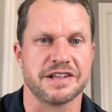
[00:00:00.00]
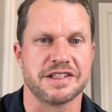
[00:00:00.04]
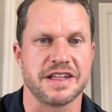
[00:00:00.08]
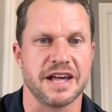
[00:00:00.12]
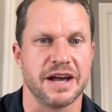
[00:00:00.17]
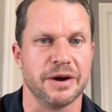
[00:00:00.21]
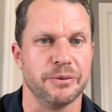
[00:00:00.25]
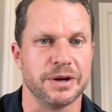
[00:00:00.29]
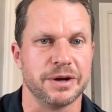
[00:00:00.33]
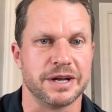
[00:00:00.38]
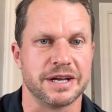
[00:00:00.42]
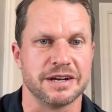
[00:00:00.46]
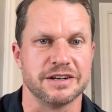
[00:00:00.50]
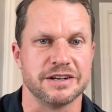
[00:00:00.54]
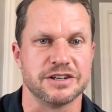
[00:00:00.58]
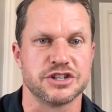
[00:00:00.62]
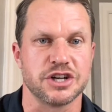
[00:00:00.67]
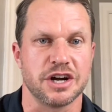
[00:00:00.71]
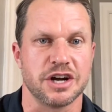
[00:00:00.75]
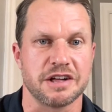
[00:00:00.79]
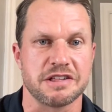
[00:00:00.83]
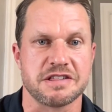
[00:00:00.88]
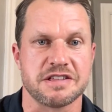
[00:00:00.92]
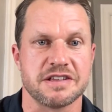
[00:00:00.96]
say we can
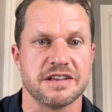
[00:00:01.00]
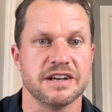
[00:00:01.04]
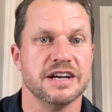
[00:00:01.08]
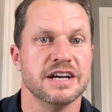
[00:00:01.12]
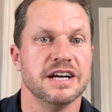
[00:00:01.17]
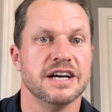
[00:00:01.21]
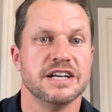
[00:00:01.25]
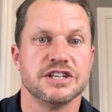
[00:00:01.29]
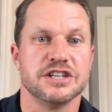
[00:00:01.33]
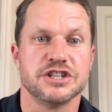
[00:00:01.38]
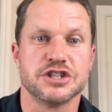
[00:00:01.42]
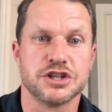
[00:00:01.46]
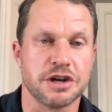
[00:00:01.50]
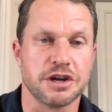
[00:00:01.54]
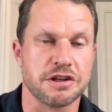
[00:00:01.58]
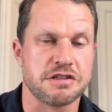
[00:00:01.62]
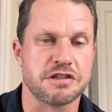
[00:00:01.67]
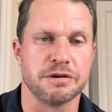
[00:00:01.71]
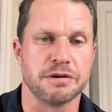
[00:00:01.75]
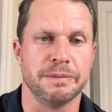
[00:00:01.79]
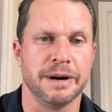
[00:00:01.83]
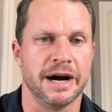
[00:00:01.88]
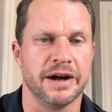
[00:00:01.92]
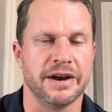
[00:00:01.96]
adjust
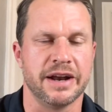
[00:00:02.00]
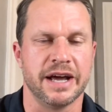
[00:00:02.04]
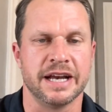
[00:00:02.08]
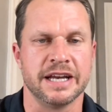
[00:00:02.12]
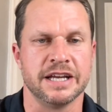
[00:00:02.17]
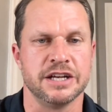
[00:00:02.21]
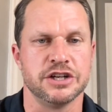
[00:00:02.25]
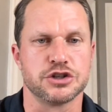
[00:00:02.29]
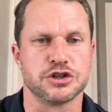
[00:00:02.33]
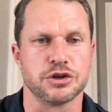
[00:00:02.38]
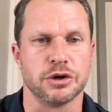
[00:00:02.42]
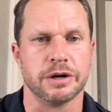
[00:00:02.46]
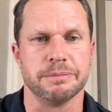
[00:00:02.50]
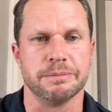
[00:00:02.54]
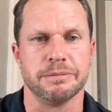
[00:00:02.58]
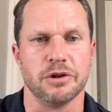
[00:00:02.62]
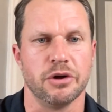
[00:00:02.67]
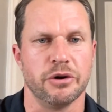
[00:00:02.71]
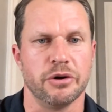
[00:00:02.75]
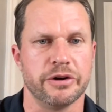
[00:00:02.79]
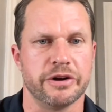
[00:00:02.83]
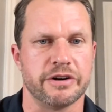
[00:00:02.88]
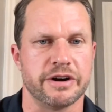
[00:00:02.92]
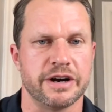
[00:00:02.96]
just about any joint
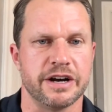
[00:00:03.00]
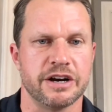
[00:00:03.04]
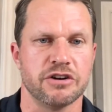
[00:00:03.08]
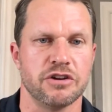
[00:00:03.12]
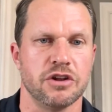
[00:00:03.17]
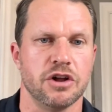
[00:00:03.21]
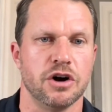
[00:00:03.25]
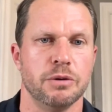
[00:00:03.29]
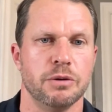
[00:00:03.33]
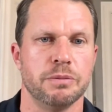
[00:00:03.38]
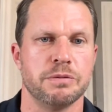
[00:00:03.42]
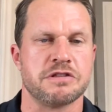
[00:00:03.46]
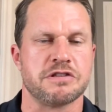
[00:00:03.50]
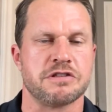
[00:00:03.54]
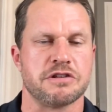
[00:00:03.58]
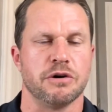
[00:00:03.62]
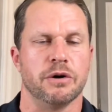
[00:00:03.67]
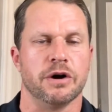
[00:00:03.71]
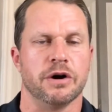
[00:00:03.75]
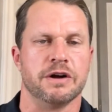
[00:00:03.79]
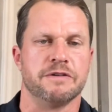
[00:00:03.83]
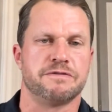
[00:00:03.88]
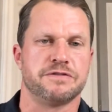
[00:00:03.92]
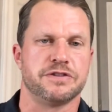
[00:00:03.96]
below your earlobes.
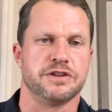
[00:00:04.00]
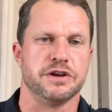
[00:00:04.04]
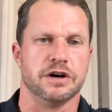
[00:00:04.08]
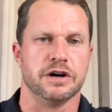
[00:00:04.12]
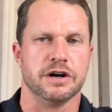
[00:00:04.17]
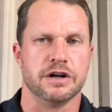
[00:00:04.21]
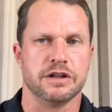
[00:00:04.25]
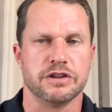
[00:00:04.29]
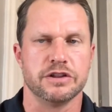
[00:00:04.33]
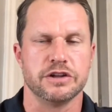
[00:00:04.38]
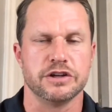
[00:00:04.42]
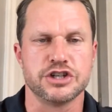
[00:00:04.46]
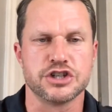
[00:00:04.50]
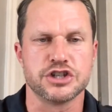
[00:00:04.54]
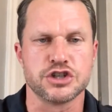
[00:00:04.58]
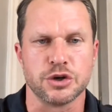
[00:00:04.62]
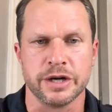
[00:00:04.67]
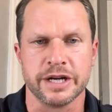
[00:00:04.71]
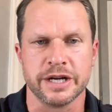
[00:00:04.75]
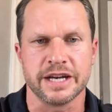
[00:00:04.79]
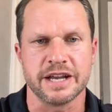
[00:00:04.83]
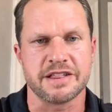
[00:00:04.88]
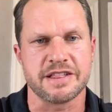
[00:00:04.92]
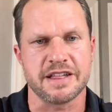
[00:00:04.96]
So if the
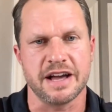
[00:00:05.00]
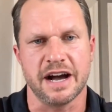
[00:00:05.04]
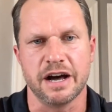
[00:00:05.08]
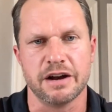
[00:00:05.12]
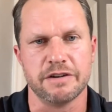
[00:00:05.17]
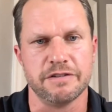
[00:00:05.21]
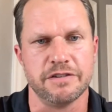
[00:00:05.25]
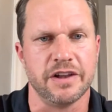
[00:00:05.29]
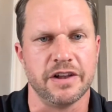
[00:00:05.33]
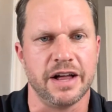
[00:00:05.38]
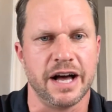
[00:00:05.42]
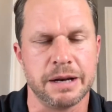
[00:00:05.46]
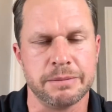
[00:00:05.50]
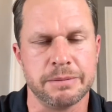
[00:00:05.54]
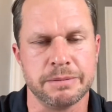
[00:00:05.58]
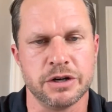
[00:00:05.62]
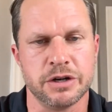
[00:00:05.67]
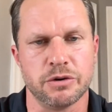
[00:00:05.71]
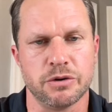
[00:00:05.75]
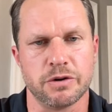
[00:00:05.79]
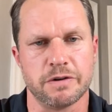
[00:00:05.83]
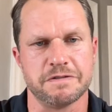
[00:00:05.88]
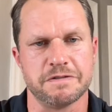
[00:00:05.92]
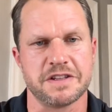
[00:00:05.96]
joint is out of alignment
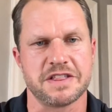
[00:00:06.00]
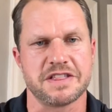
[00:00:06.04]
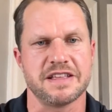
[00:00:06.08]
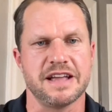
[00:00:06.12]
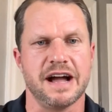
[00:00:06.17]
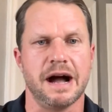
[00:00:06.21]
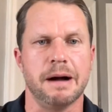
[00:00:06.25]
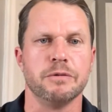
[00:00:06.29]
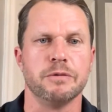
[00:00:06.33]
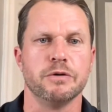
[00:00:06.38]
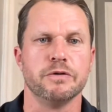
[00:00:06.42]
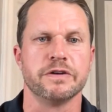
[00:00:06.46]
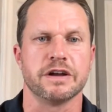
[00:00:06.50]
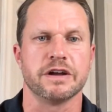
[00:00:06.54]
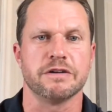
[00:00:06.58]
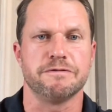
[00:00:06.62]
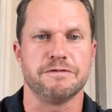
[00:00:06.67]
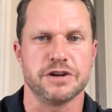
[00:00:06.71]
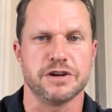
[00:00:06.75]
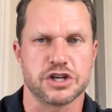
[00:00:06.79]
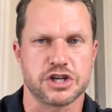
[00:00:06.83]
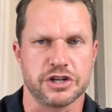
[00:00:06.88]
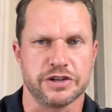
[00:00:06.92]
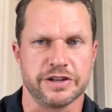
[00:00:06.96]
or if it's not moving
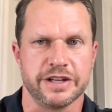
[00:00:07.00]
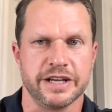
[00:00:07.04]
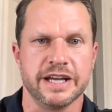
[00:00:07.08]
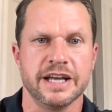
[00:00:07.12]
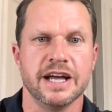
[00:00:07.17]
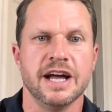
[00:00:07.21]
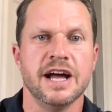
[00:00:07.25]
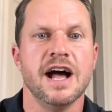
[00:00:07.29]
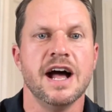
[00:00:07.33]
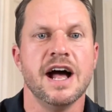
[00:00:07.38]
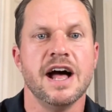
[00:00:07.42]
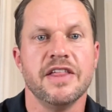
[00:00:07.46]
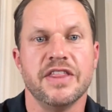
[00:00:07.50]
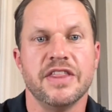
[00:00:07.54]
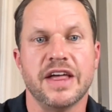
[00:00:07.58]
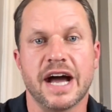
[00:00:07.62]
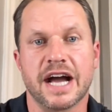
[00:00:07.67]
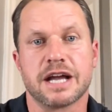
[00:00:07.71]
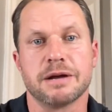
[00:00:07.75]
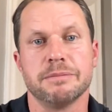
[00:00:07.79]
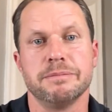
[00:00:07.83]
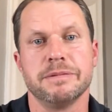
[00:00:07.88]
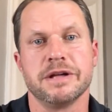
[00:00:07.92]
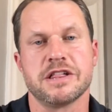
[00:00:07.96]
efficiently,
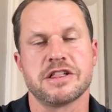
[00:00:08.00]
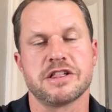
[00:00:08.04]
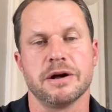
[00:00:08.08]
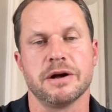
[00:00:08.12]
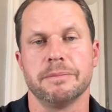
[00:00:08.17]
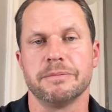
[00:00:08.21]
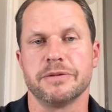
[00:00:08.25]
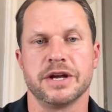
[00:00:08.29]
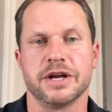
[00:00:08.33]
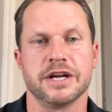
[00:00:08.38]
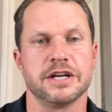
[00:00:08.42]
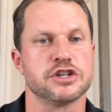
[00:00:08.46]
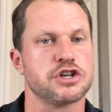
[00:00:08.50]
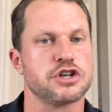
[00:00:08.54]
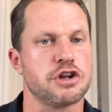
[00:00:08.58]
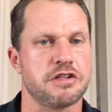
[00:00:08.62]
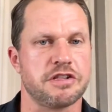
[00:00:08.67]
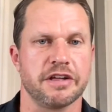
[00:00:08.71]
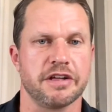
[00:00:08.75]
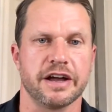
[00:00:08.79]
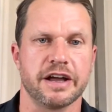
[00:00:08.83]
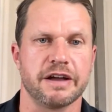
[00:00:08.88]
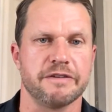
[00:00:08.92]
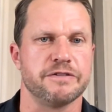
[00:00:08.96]
that can be something.
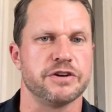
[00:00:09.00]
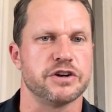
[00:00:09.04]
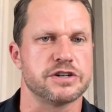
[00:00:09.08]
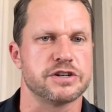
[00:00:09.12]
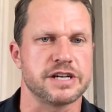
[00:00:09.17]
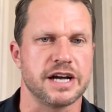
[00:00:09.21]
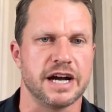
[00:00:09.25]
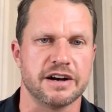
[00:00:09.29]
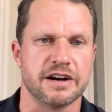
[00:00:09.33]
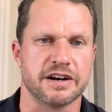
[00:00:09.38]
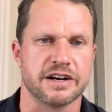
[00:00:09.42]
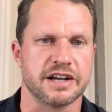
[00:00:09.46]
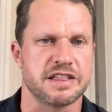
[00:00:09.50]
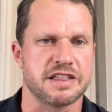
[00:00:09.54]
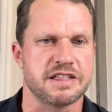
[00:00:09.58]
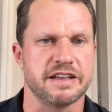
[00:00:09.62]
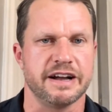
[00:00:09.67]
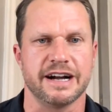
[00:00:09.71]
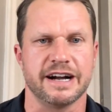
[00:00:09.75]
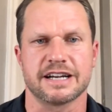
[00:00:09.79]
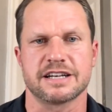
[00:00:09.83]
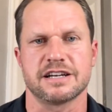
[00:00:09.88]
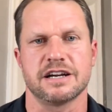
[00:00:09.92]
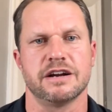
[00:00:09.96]
Just like if your tire gets
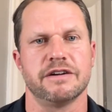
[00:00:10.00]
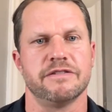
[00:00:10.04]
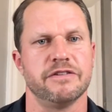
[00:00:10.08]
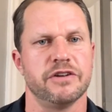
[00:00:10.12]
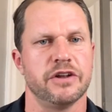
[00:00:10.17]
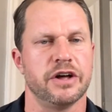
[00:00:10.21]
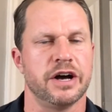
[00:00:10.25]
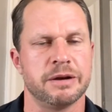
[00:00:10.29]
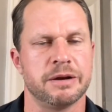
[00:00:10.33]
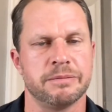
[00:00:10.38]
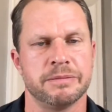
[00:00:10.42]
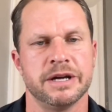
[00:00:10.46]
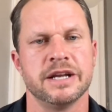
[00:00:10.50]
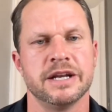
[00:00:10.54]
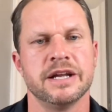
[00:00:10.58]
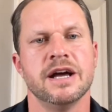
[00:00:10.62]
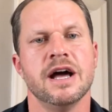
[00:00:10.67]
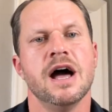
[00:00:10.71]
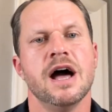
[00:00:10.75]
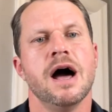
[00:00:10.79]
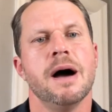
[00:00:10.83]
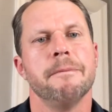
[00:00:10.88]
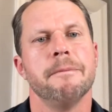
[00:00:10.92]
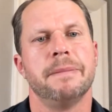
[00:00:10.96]
knocked out of alignment,
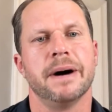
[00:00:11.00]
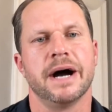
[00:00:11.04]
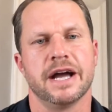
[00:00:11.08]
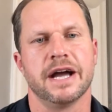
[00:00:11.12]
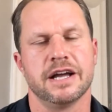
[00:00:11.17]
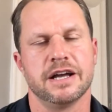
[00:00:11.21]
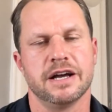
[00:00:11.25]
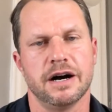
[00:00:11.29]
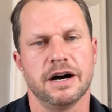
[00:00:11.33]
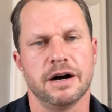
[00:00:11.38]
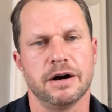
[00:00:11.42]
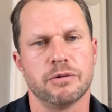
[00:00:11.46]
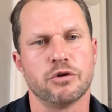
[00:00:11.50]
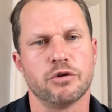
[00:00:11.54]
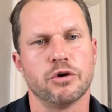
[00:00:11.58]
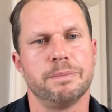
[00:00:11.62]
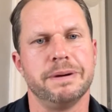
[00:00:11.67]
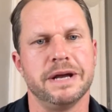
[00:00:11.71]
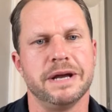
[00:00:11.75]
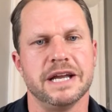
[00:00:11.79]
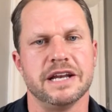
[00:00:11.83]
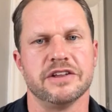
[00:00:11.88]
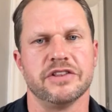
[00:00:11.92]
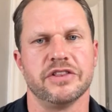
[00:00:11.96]
by
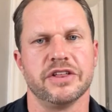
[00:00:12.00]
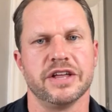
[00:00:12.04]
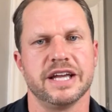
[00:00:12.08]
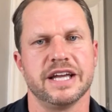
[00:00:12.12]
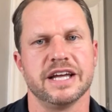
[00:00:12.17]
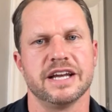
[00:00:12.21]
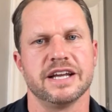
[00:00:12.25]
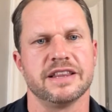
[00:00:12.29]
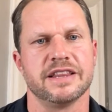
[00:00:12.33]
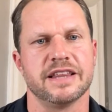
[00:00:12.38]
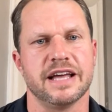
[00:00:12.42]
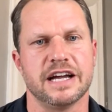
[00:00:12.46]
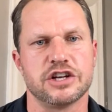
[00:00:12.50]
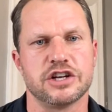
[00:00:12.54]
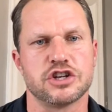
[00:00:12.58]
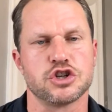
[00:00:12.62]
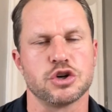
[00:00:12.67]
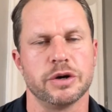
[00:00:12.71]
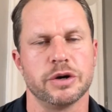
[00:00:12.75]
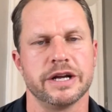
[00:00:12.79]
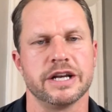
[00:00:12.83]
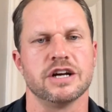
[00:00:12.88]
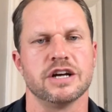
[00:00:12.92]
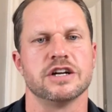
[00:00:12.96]
repeatedly getting that
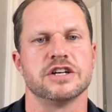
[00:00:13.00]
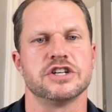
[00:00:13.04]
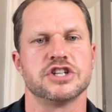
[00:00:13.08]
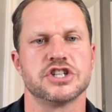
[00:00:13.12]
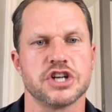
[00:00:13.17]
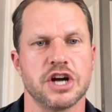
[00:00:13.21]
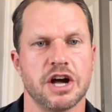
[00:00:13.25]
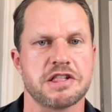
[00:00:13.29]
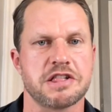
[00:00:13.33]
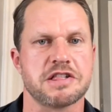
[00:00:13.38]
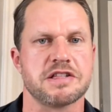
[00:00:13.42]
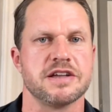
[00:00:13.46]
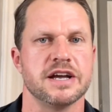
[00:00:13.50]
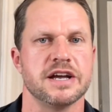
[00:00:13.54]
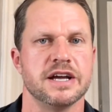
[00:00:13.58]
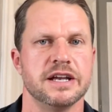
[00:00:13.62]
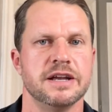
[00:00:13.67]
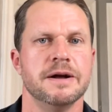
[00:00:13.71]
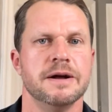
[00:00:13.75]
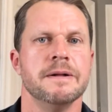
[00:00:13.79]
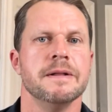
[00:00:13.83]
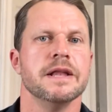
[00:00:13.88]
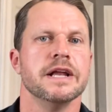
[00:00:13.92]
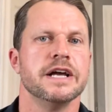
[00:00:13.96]
joint
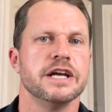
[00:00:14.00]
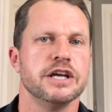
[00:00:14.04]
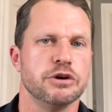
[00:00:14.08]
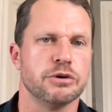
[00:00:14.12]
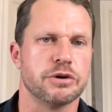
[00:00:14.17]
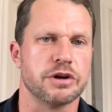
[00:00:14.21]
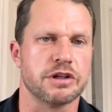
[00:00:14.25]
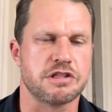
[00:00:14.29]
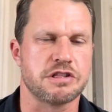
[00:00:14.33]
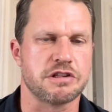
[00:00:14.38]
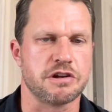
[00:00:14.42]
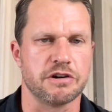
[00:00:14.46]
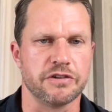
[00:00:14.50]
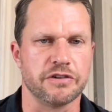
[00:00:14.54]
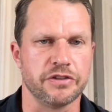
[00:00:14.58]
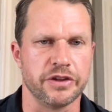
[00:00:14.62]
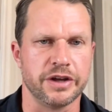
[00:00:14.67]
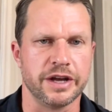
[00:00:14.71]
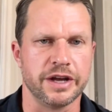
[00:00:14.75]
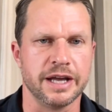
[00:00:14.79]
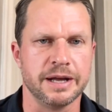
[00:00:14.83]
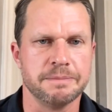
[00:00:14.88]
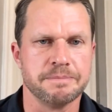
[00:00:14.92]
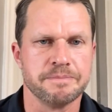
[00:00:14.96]
adjusted, you can
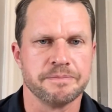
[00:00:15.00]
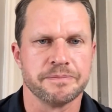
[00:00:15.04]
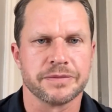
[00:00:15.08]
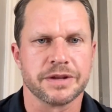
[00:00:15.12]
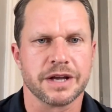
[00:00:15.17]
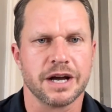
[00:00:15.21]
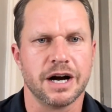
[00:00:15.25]
certainly